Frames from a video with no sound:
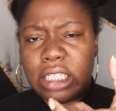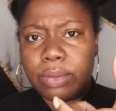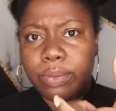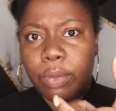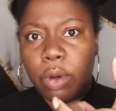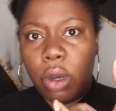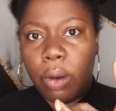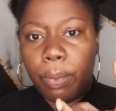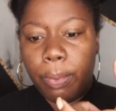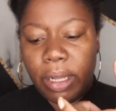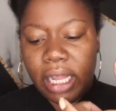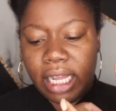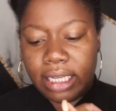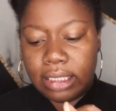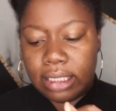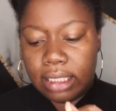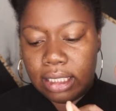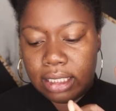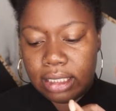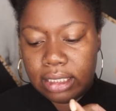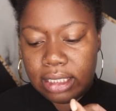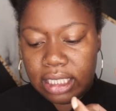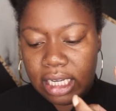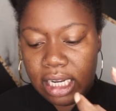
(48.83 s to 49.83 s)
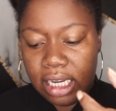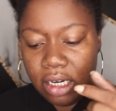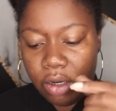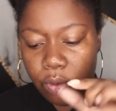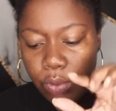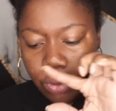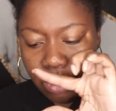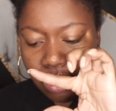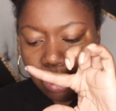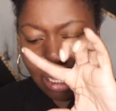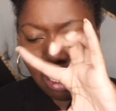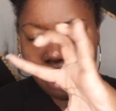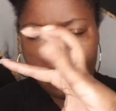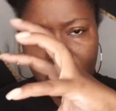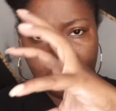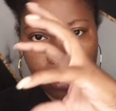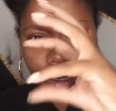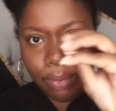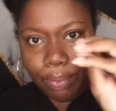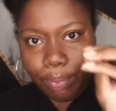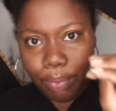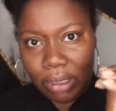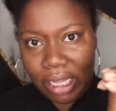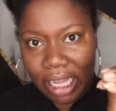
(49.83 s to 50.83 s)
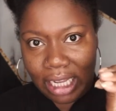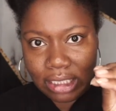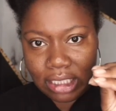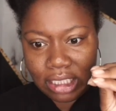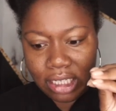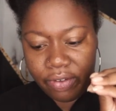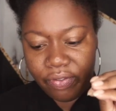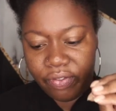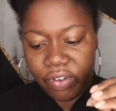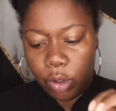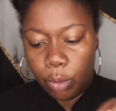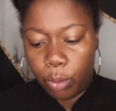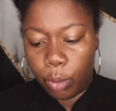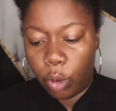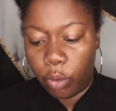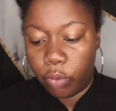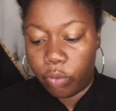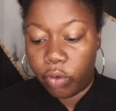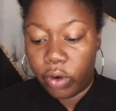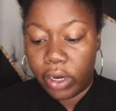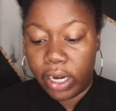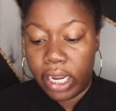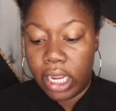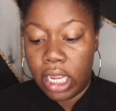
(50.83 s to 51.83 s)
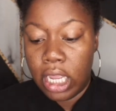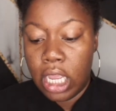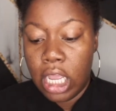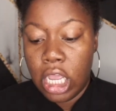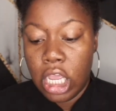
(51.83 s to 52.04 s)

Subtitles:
small plastic container with like plastic film over it.